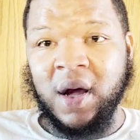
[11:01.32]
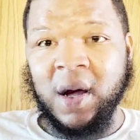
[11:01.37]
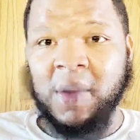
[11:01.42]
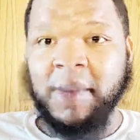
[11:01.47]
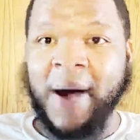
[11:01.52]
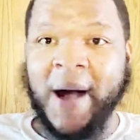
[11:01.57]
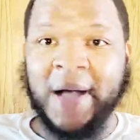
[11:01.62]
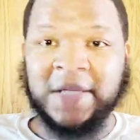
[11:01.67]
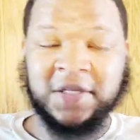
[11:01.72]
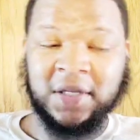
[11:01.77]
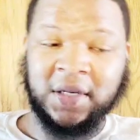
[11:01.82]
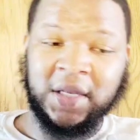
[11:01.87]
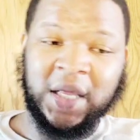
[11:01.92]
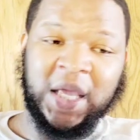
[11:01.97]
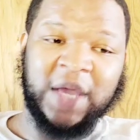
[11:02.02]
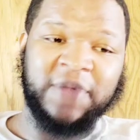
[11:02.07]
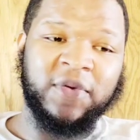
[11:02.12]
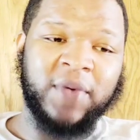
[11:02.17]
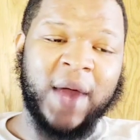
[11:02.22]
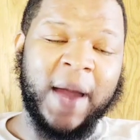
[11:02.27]
uh, boxing
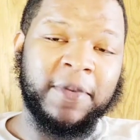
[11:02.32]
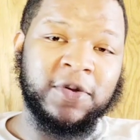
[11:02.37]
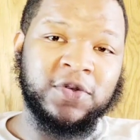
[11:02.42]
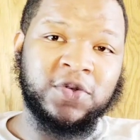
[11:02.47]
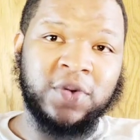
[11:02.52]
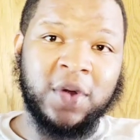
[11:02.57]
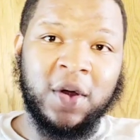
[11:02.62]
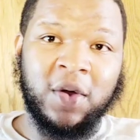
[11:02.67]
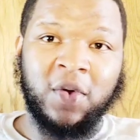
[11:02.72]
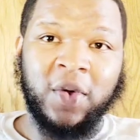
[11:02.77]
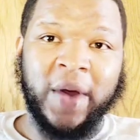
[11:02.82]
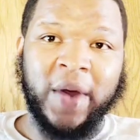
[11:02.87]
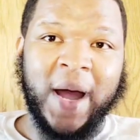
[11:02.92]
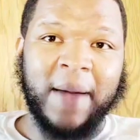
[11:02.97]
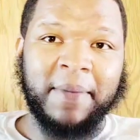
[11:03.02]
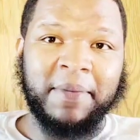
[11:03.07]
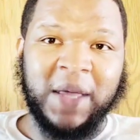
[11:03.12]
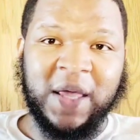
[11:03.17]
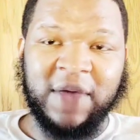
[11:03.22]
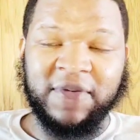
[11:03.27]
league for rappers who don't who
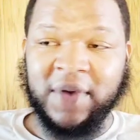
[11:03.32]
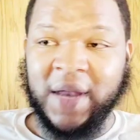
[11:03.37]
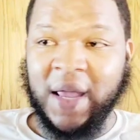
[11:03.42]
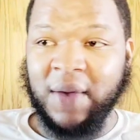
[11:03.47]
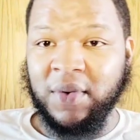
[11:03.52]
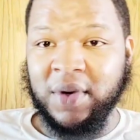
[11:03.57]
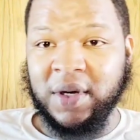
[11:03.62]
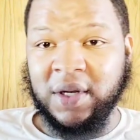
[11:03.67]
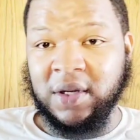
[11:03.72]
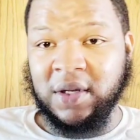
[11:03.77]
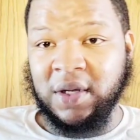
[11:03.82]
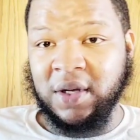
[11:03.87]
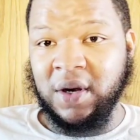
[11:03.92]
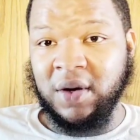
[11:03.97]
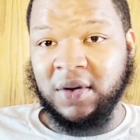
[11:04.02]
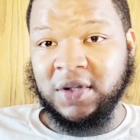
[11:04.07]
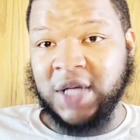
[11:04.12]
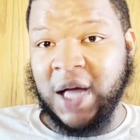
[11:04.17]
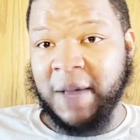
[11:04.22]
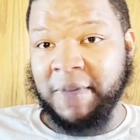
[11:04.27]
got beef and they want to you
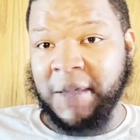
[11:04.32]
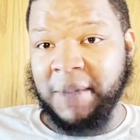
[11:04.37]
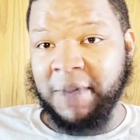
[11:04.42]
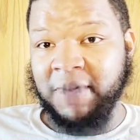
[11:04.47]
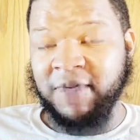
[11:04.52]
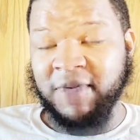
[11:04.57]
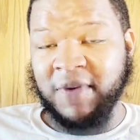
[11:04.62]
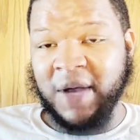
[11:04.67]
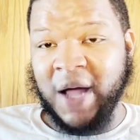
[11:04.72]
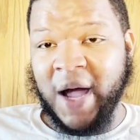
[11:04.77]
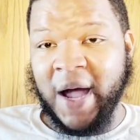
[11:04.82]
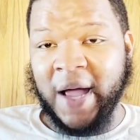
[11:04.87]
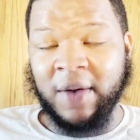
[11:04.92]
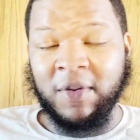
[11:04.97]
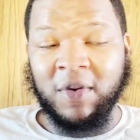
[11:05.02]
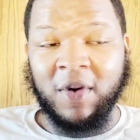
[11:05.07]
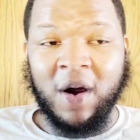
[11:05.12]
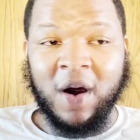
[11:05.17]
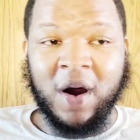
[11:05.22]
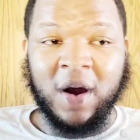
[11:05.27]
know stop people from
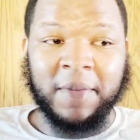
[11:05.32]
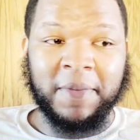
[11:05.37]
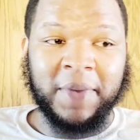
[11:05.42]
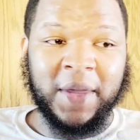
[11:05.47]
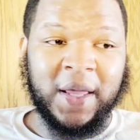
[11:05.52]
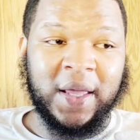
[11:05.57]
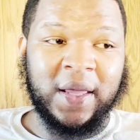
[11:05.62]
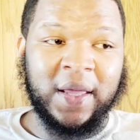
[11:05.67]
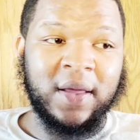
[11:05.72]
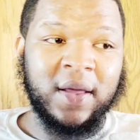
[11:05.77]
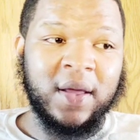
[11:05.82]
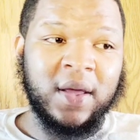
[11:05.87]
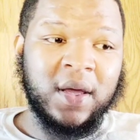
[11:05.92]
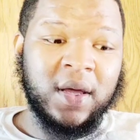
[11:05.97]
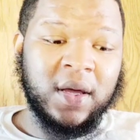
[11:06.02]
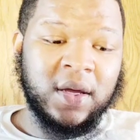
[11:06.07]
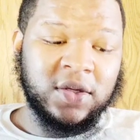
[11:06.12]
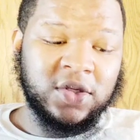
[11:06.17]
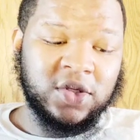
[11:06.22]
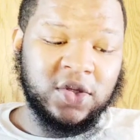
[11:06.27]
dying. R.P.
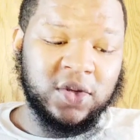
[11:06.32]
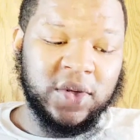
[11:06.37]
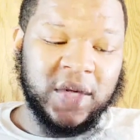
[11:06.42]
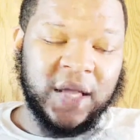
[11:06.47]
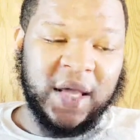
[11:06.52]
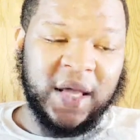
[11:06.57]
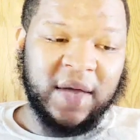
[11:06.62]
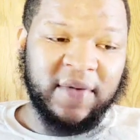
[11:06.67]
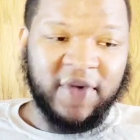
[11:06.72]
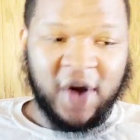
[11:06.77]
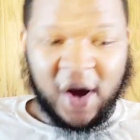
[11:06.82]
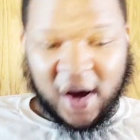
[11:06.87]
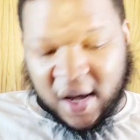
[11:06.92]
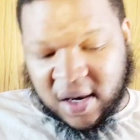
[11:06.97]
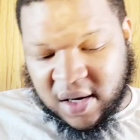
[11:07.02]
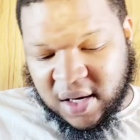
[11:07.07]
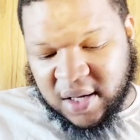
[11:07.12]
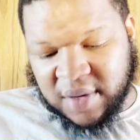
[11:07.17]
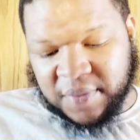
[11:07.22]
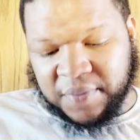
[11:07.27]
to King
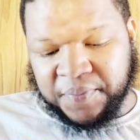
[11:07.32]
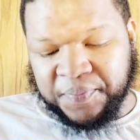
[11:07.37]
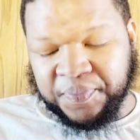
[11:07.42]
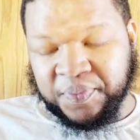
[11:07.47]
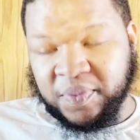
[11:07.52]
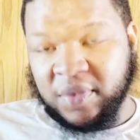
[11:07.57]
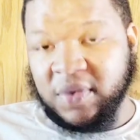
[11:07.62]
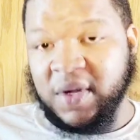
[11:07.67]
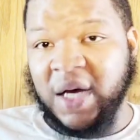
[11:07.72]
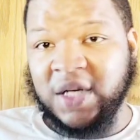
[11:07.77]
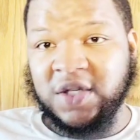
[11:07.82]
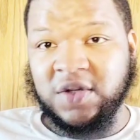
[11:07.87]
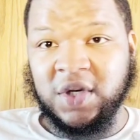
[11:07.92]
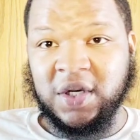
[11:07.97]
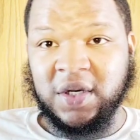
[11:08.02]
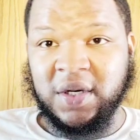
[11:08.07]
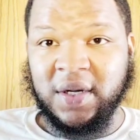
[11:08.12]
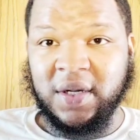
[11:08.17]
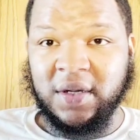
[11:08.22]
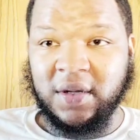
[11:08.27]
Von and that's
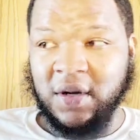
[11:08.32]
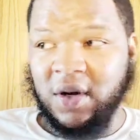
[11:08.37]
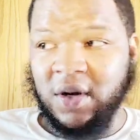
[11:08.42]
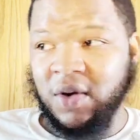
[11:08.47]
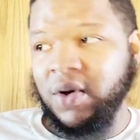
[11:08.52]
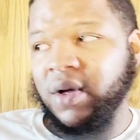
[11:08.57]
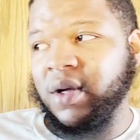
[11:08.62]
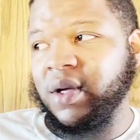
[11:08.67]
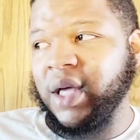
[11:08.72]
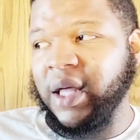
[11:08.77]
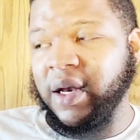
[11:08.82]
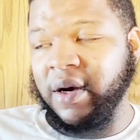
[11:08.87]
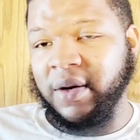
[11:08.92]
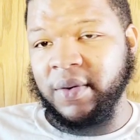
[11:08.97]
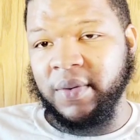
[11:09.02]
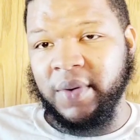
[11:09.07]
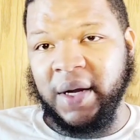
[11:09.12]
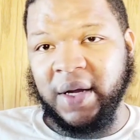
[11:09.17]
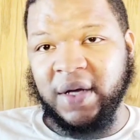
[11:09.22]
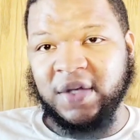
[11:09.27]
good. You know, get in
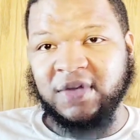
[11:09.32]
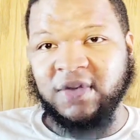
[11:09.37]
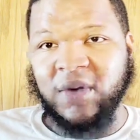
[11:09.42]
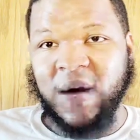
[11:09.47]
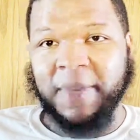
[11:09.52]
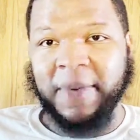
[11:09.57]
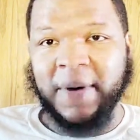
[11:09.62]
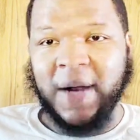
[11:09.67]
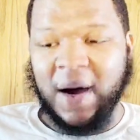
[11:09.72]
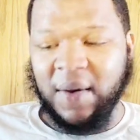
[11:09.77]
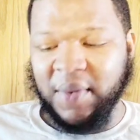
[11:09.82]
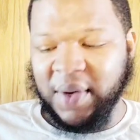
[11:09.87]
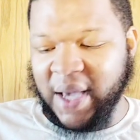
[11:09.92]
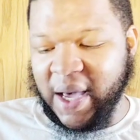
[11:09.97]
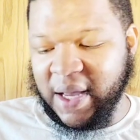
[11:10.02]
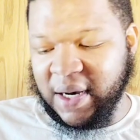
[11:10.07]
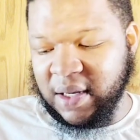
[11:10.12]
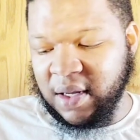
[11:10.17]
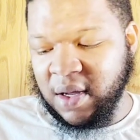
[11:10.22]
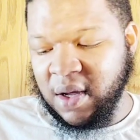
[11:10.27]
the ring and swap it out. We
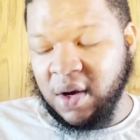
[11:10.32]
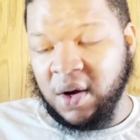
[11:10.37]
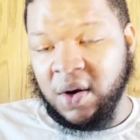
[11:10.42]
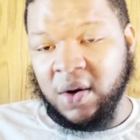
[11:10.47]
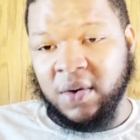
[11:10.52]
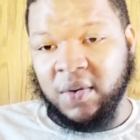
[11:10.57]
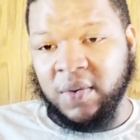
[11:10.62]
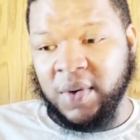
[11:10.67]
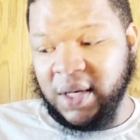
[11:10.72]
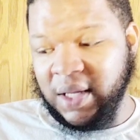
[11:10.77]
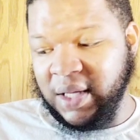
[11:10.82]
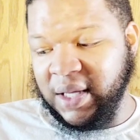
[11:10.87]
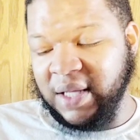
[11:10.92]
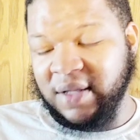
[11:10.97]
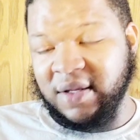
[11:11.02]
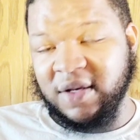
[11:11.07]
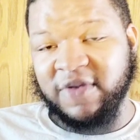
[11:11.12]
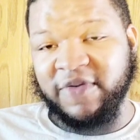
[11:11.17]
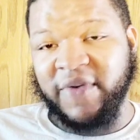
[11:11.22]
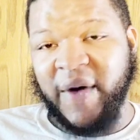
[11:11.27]
gotta really
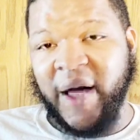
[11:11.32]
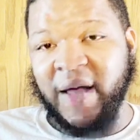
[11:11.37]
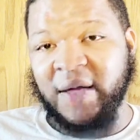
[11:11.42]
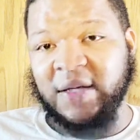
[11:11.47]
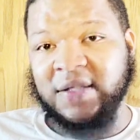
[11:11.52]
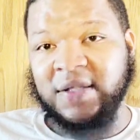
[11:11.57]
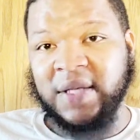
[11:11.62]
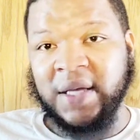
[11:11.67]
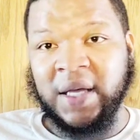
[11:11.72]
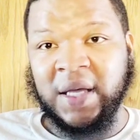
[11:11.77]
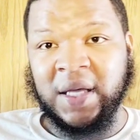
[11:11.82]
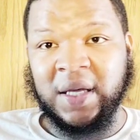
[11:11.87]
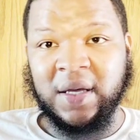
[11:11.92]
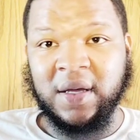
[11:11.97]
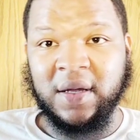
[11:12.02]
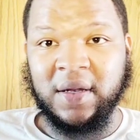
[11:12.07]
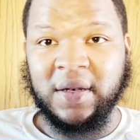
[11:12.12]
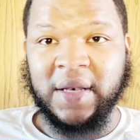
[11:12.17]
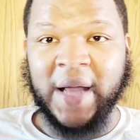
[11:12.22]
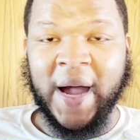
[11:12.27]
get this violence
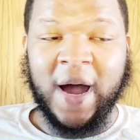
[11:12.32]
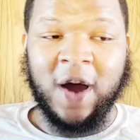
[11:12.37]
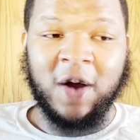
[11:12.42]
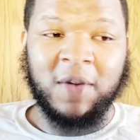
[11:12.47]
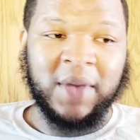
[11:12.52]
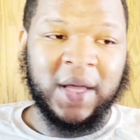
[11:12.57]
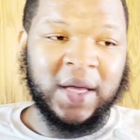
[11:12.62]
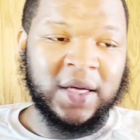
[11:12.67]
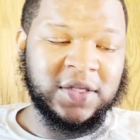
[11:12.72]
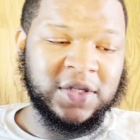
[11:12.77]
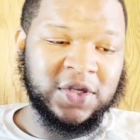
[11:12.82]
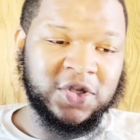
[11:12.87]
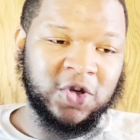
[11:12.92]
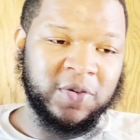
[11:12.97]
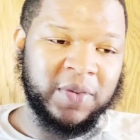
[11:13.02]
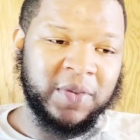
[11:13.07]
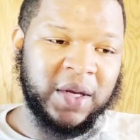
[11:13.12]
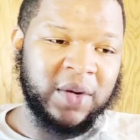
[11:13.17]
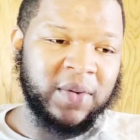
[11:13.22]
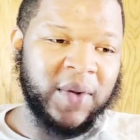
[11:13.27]
thing down, man, because there's
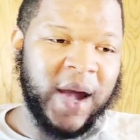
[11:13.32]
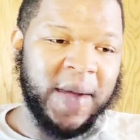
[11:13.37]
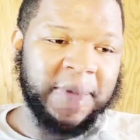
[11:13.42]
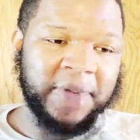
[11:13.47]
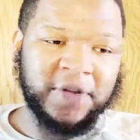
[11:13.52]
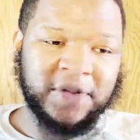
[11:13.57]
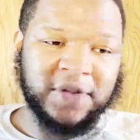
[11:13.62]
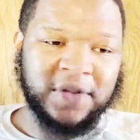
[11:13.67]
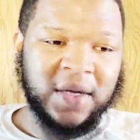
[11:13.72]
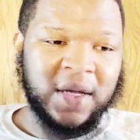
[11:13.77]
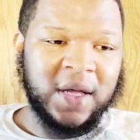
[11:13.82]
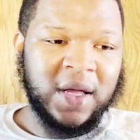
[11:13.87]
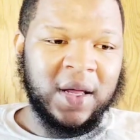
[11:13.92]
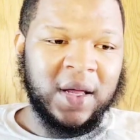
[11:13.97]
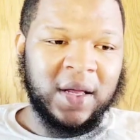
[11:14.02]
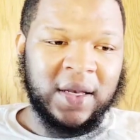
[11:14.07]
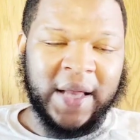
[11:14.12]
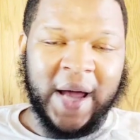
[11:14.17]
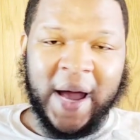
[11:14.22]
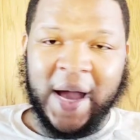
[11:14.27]
too many rappers
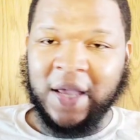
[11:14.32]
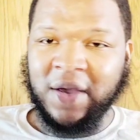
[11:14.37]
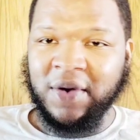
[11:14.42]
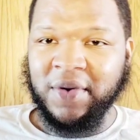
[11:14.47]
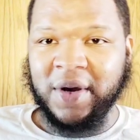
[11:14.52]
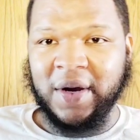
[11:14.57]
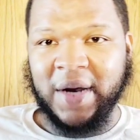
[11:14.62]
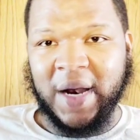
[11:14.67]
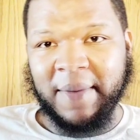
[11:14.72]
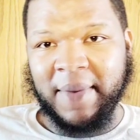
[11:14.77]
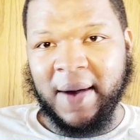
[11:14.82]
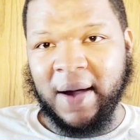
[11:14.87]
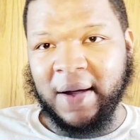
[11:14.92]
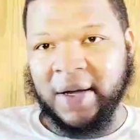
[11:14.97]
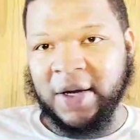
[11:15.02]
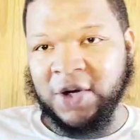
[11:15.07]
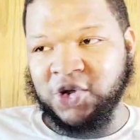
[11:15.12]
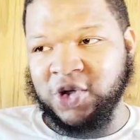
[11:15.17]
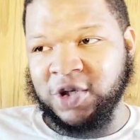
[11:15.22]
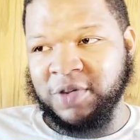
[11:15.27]
dying. You don't hear that about
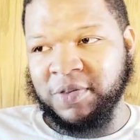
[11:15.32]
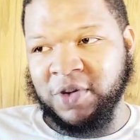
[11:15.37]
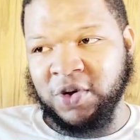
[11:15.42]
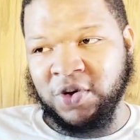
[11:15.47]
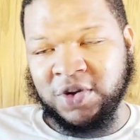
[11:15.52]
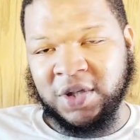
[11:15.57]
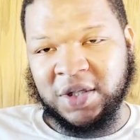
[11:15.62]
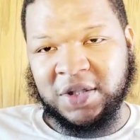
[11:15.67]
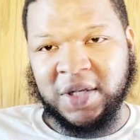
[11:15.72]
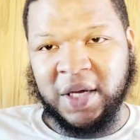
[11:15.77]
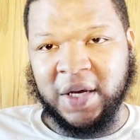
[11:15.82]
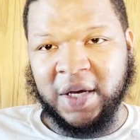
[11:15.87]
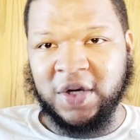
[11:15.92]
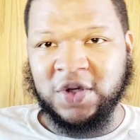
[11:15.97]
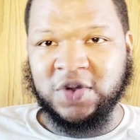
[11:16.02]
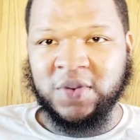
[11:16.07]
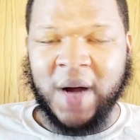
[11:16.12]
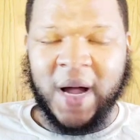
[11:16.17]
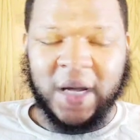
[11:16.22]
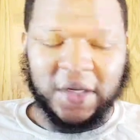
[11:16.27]
country music
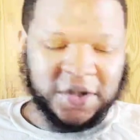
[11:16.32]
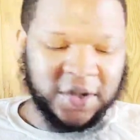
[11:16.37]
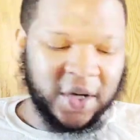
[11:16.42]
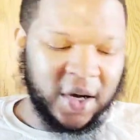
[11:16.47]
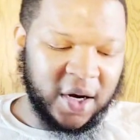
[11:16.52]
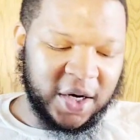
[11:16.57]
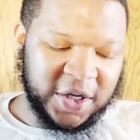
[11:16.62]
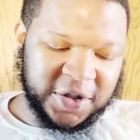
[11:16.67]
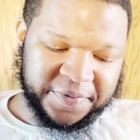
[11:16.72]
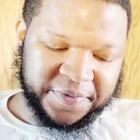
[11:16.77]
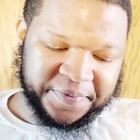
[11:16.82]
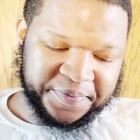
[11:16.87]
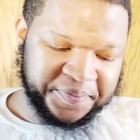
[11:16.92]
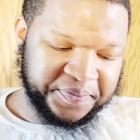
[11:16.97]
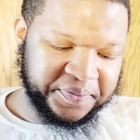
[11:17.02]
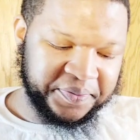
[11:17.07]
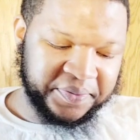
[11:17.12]
singers, rock stars,